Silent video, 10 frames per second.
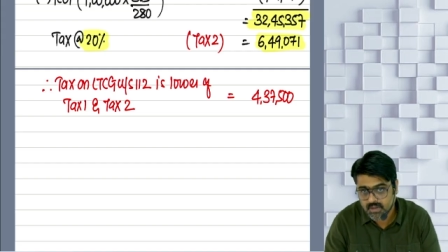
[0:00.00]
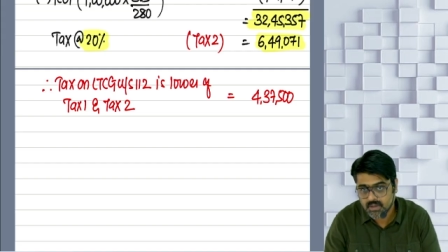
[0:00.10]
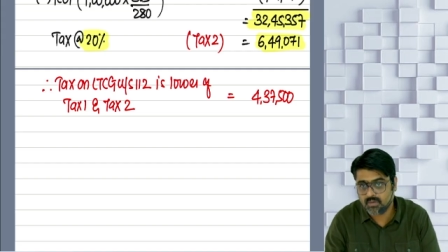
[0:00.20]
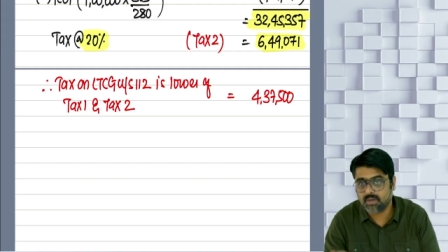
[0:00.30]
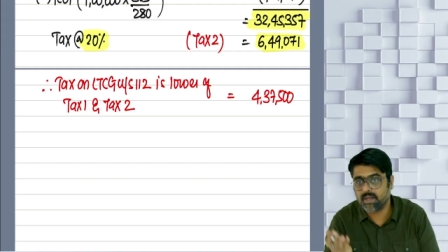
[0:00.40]

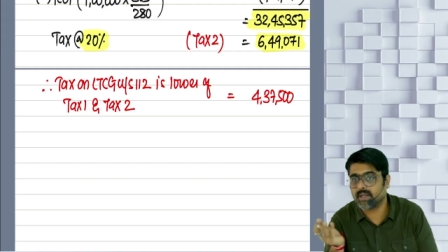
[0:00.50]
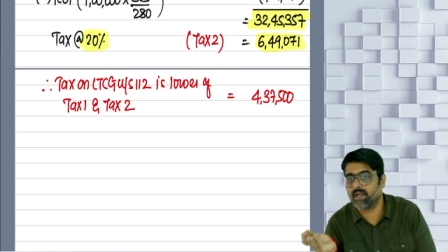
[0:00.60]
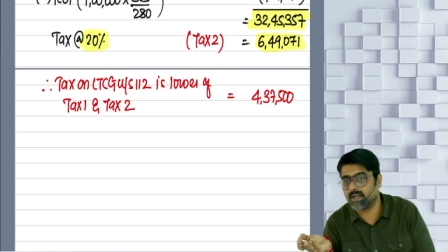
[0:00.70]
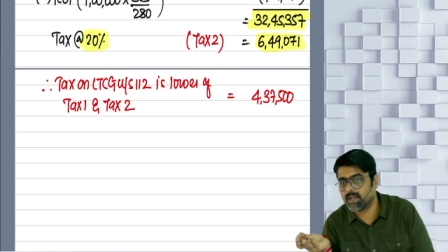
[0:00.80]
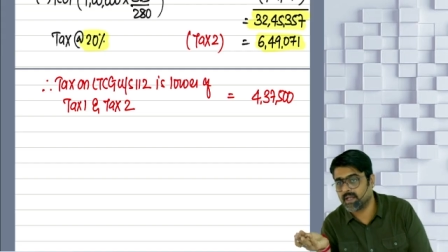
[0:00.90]
You will get
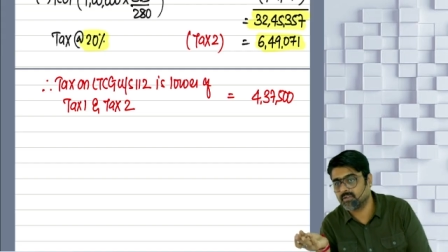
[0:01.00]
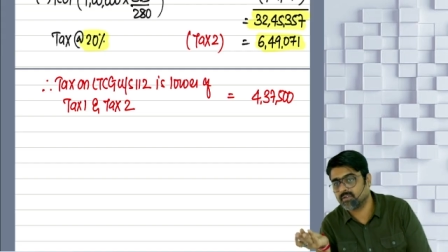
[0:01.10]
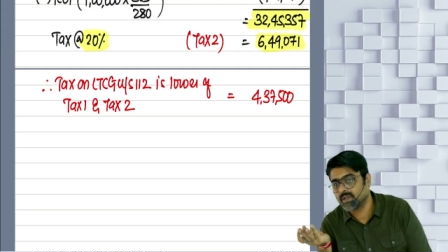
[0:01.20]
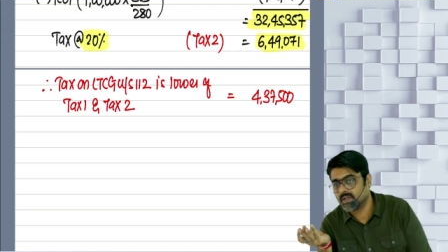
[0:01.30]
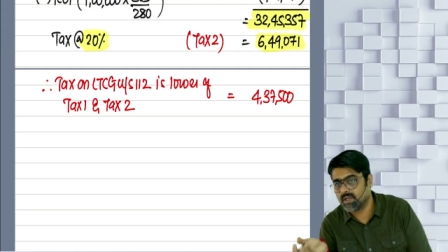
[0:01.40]
net tax
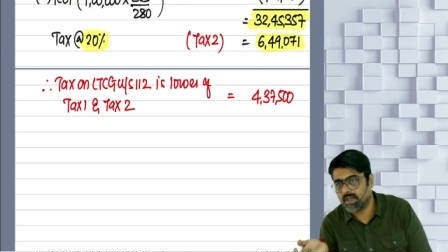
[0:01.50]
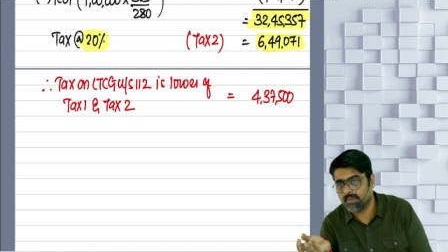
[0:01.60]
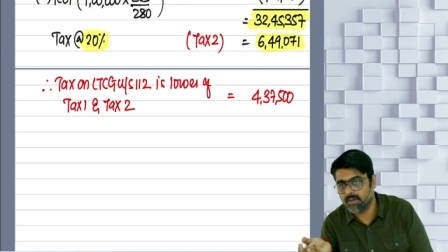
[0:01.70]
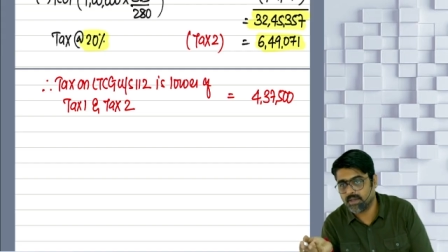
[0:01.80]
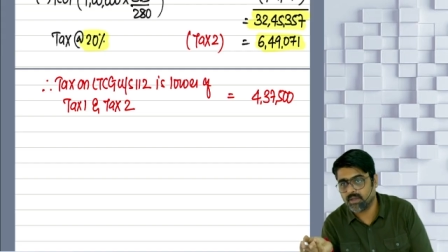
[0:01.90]

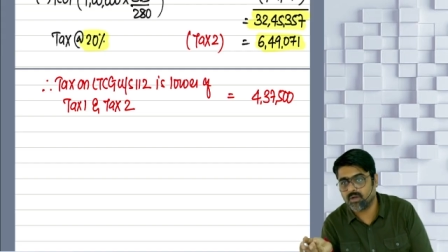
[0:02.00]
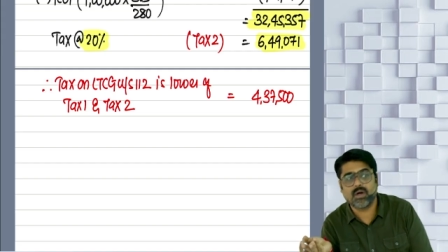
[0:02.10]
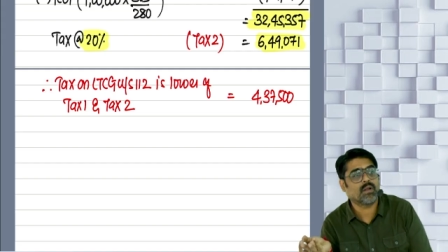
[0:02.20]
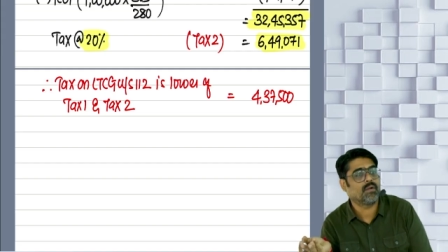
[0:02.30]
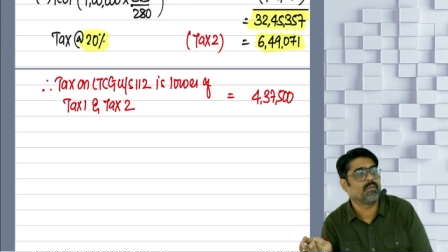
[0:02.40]
liability
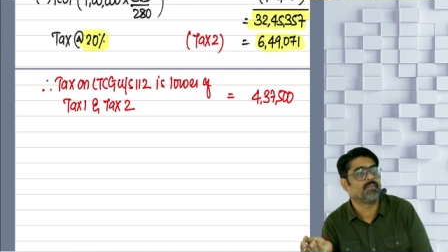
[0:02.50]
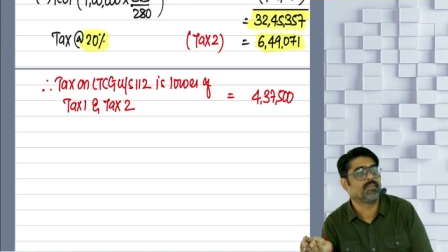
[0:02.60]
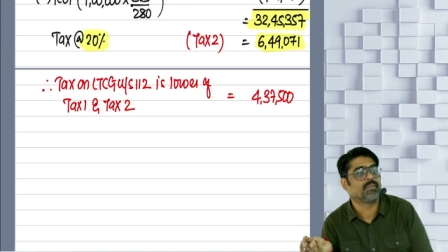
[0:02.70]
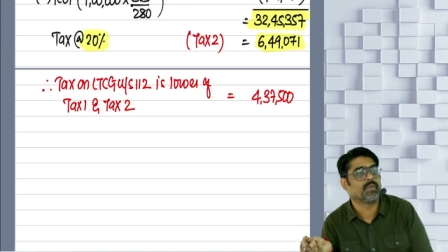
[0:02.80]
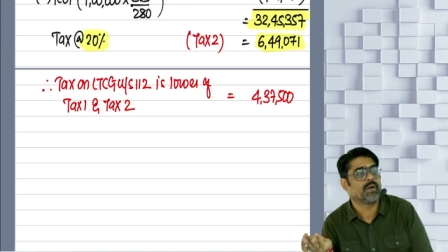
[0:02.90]
or
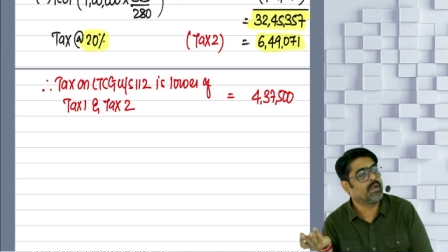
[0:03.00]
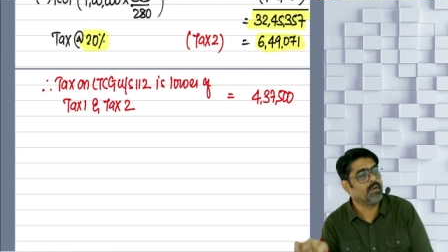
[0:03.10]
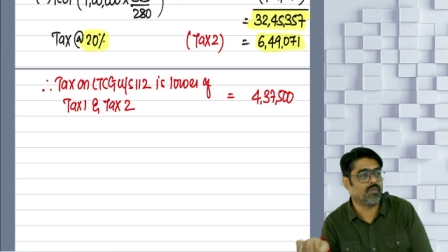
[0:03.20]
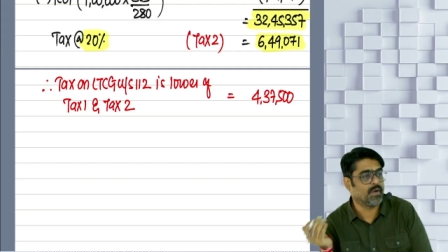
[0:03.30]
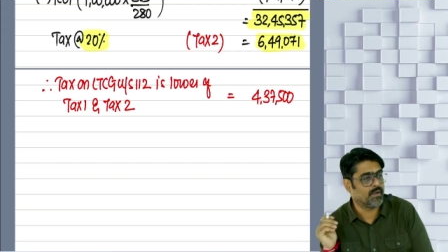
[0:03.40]

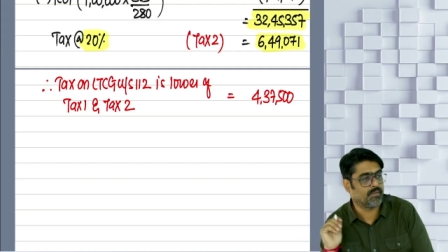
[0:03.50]
refund.